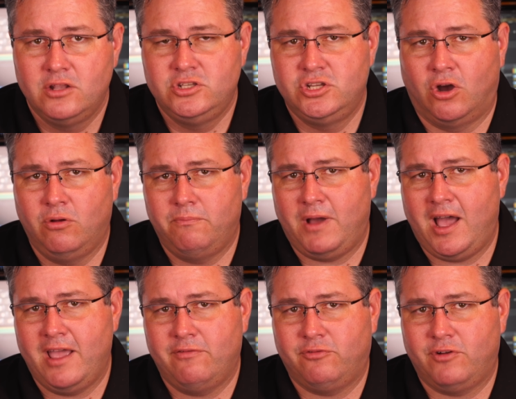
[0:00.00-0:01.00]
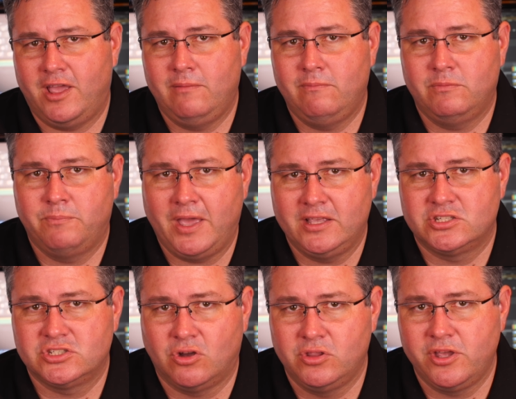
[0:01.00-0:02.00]
Don't buy a frame
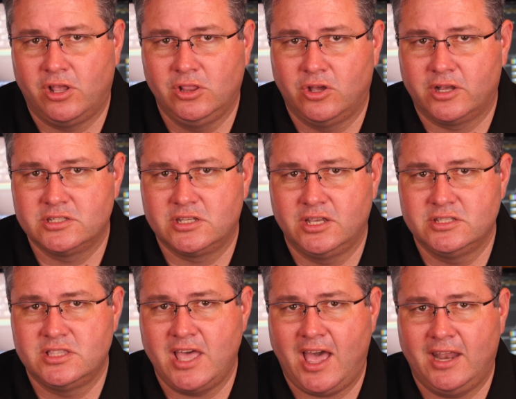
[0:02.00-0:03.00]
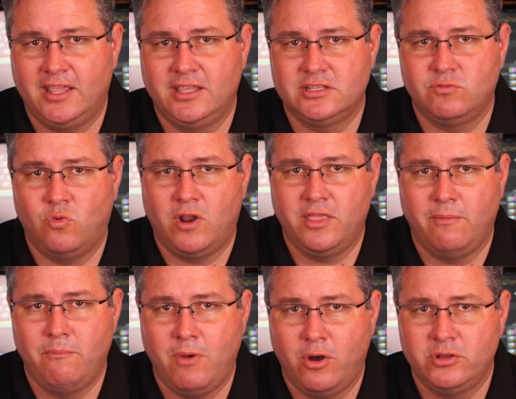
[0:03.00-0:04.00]
based solely on looks, because that is one of the
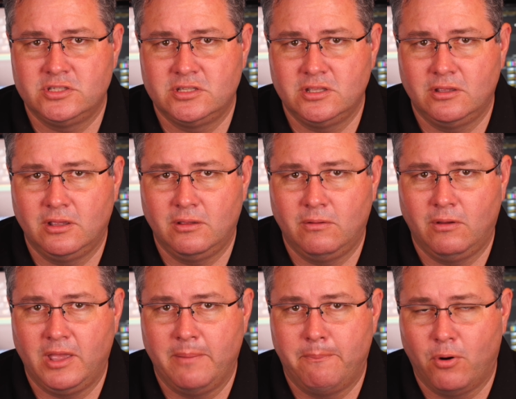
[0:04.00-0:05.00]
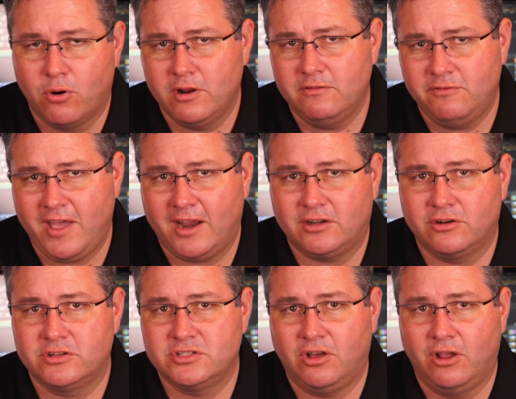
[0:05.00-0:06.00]
most important
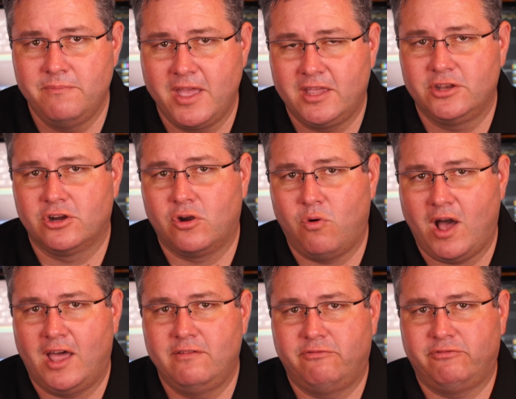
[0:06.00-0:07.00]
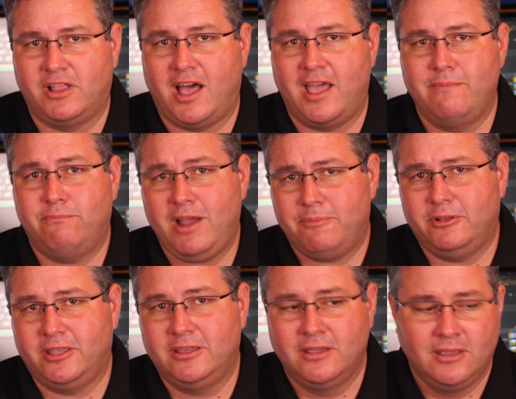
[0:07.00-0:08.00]
factors on making your quad fly
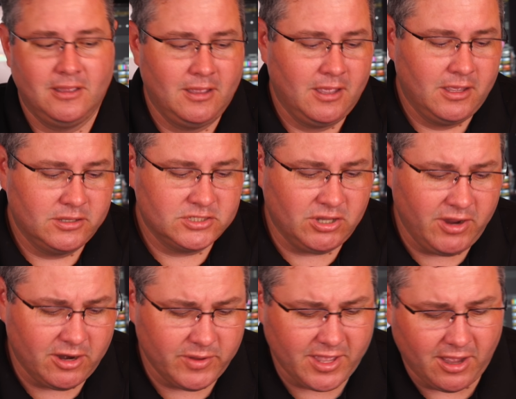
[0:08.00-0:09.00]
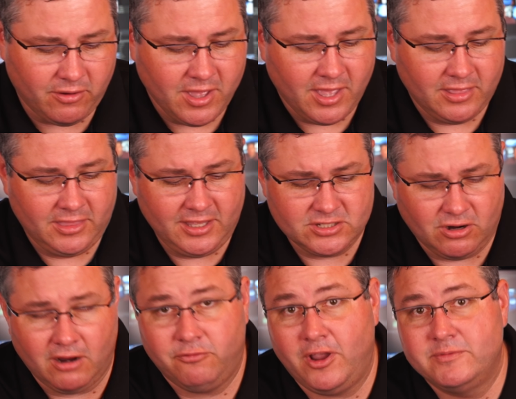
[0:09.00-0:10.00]
properly. So here we go. These are
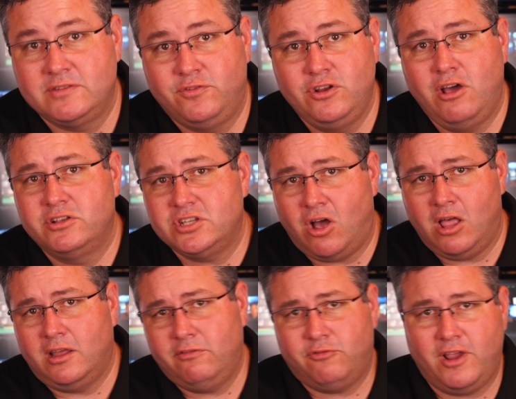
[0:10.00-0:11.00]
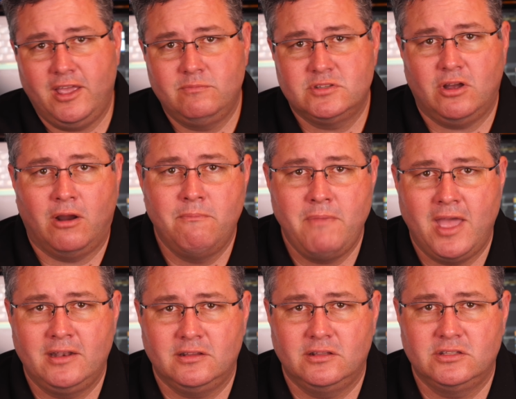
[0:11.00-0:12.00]
our frames. If you notice, all our frames are
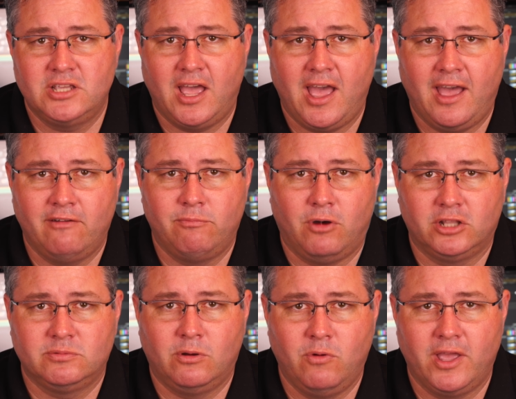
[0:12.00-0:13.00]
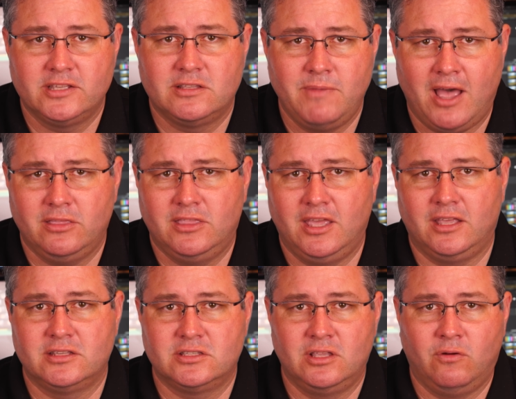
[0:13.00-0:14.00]
meant to have multiple ways to mount
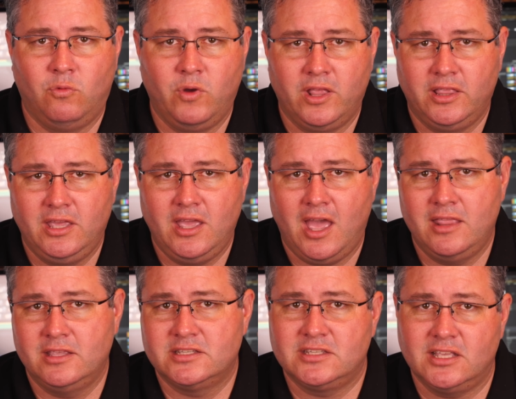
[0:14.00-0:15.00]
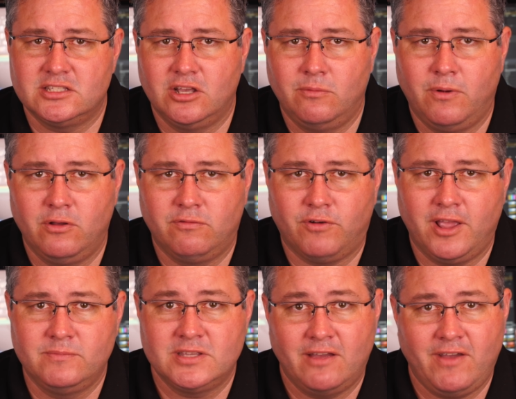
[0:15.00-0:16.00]
things. The Willy and the Schizo, both
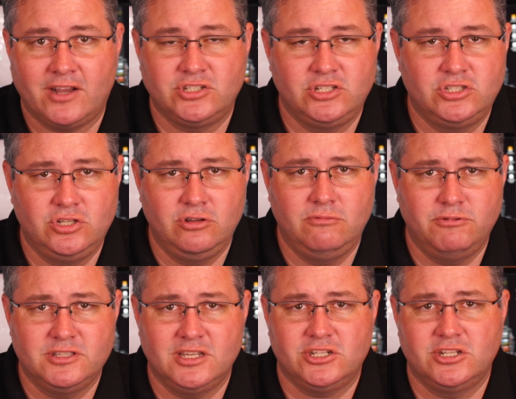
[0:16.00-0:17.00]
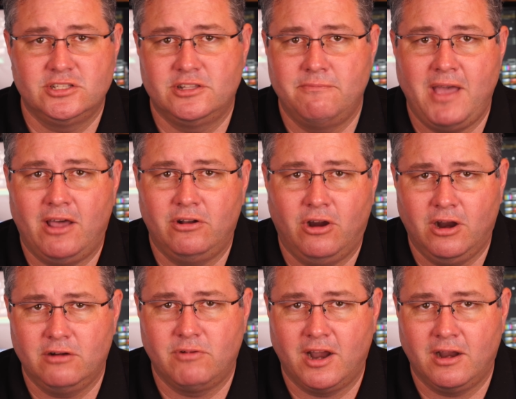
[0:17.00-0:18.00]
frames, have actually 2 positions to mount
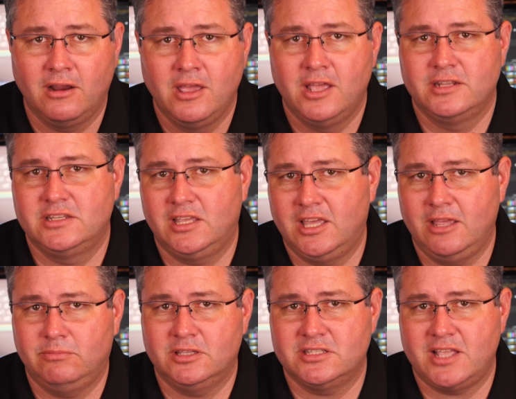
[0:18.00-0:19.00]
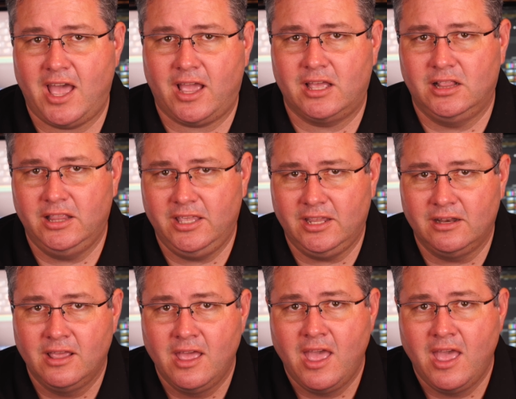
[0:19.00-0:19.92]
hardware to keep the stack clean.